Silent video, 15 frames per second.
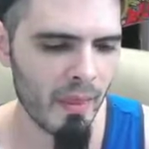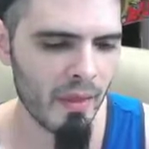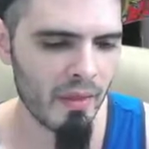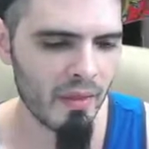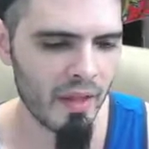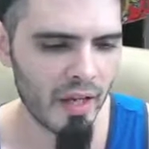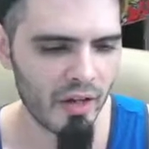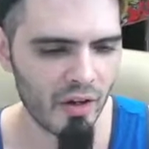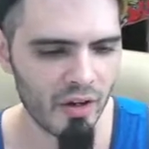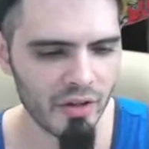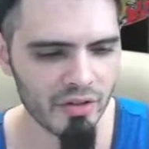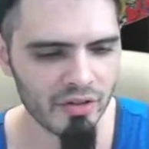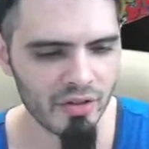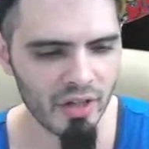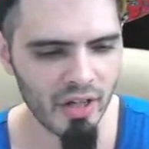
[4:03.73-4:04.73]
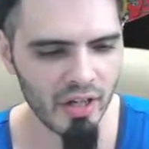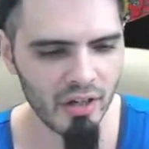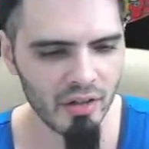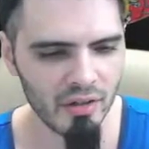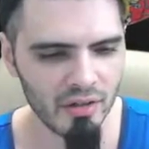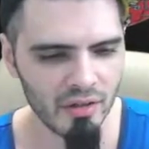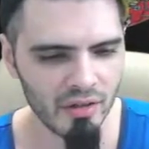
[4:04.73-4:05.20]
art
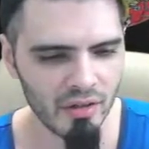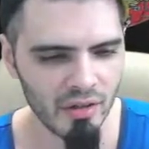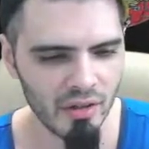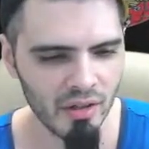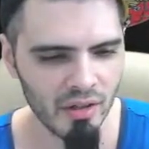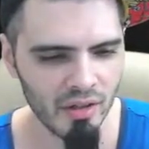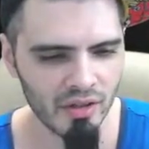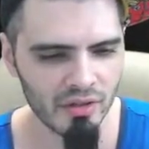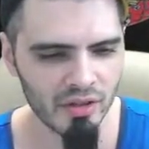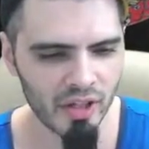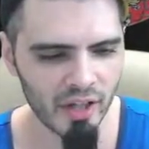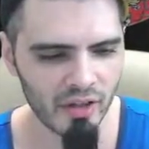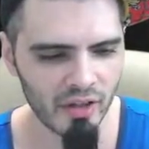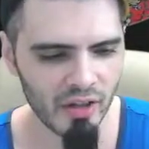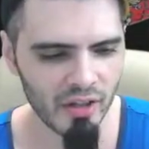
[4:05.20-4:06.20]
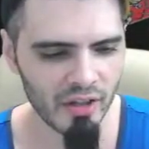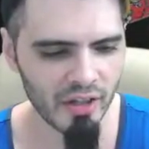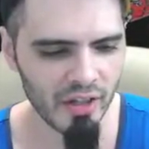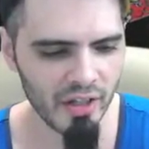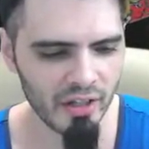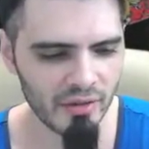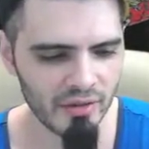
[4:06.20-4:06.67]
style. Psylocke
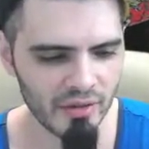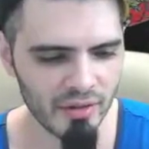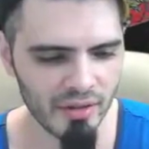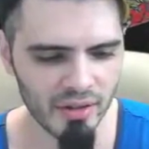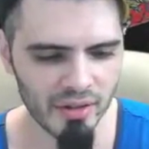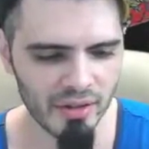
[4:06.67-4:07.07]
again, ugh,